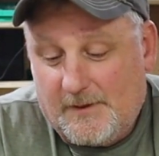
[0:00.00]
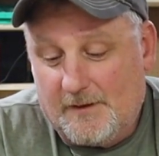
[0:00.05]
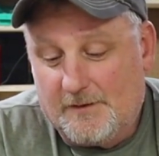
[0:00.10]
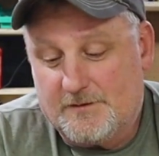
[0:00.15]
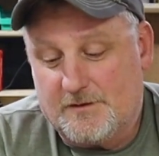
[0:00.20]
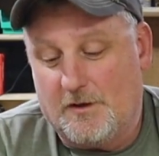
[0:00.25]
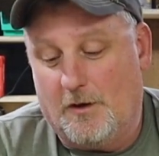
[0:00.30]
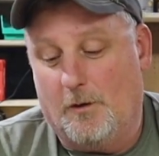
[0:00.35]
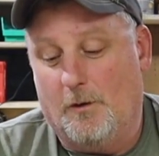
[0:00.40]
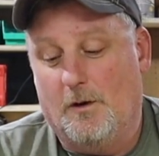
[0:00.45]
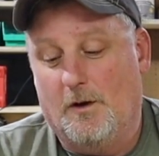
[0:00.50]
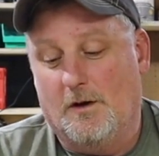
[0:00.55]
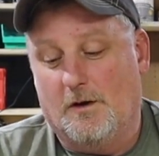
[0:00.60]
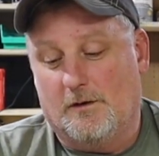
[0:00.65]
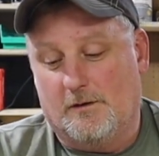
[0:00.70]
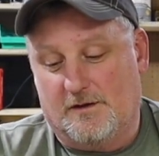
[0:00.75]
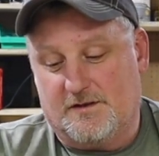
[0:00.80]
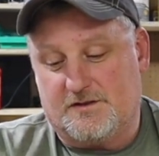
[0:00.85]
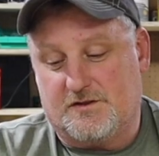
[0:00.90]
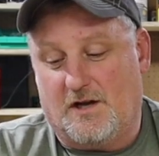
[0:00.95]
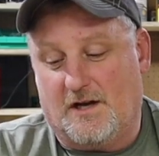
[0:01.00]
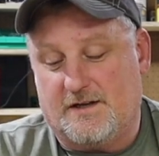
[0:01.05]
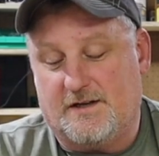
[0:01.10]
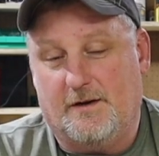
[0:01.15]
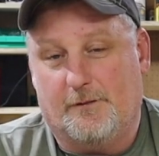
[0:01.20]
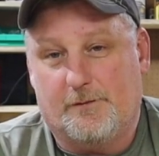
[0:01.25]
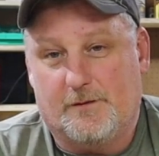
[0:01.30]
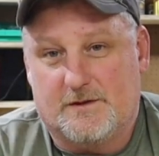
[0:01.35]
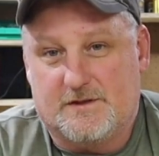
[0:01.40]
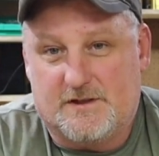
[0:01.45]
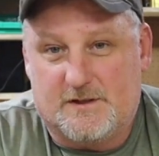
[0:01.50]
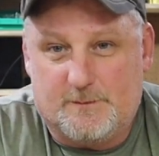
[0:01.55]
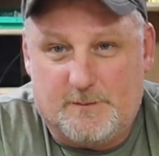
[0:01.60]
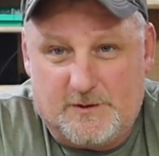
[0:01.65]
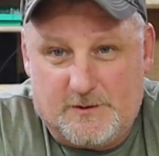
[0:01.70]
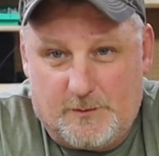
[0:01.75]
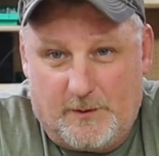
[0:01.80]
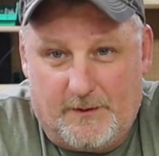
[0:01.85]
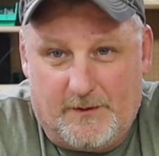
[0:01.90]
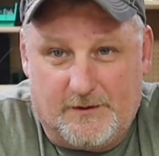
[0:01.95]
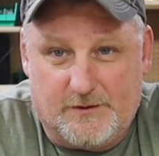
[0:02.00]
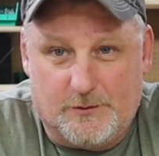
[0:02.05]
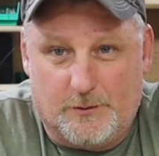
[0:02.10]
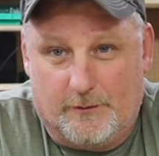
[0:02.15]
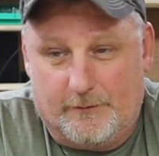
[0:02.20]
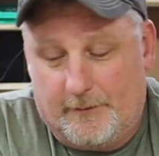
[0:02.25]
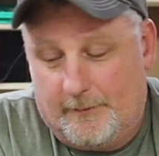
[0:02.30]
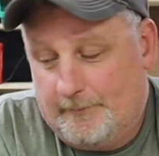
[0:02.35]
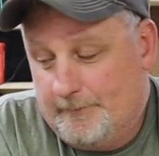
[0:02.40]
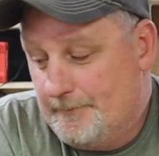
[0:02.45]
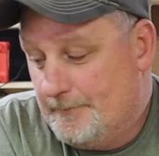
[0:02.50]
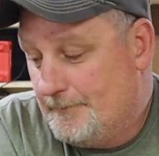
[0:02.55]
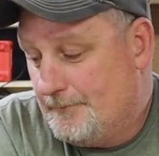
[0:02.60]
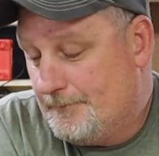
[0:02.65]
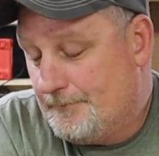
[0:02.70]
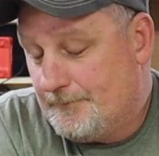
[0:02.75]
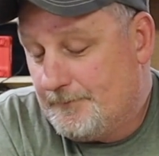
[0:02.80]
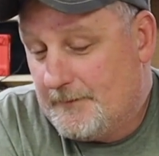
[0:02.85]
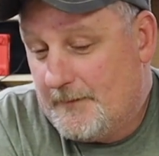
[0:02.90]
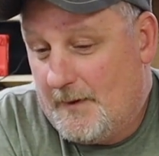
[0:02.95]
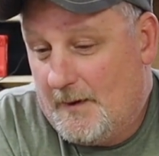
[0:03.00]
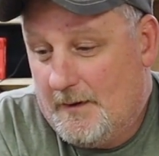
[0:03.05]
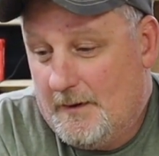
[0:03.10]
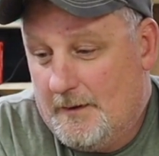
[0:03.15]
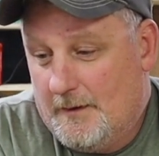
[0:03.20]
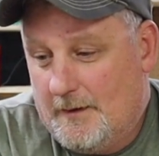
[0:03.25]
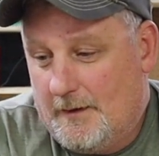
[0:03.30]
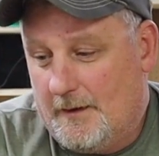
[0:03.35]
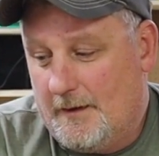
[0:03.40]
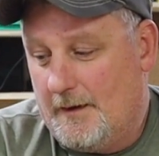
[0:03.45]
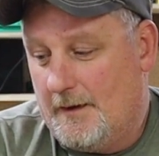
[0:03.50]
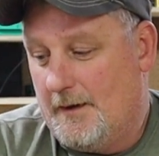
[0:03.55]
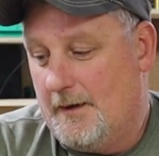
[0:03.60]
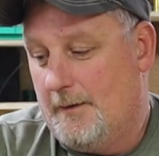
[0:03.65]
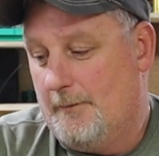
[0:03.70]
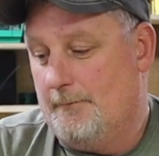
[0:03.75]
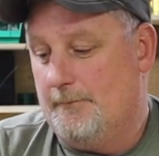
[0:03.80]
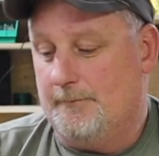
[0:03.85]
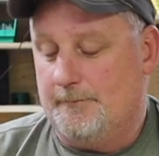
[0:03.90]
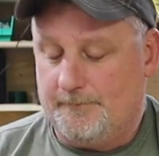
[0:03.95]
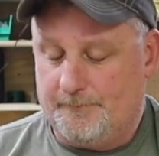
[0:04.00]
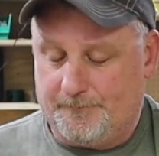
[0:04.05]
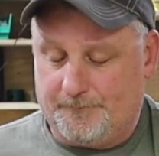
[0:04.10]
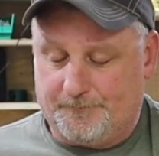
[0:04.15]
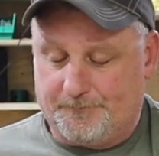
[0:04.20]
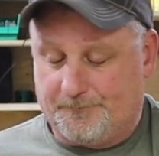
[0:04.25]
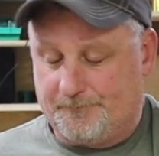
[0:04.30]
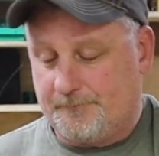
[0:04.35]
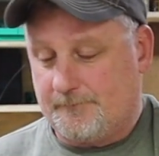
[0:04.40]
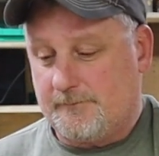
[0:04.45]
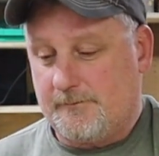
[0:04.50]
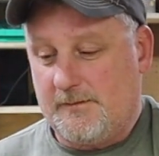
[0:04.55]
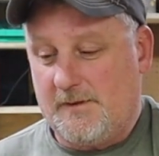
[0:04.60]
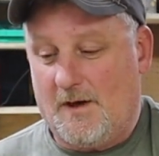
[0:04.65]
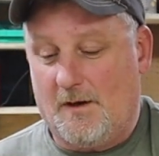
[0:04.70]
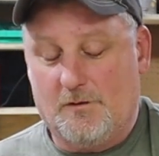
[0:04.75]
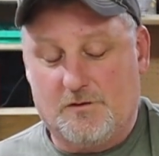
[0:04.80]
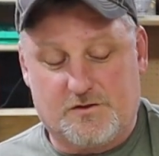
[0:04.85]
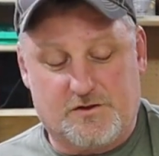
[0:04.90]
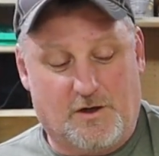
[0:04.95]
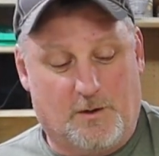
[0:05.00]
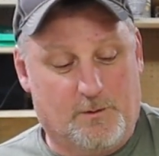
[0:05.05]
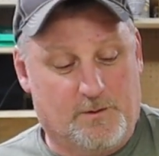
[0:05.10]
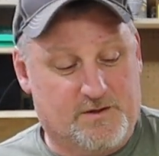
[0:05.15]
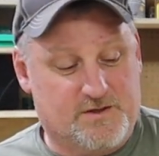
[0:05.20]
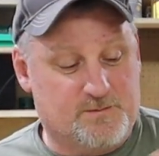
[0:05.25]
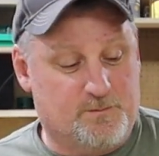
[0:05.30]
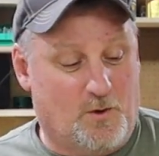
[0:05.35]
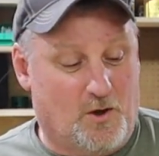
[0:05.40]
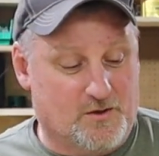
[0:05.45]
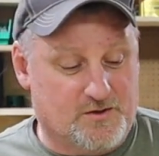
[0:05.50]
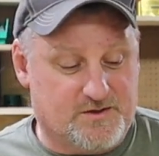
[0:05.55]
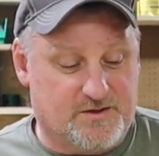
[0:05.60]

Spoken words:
So let's talk differences between the two of them. Start with the small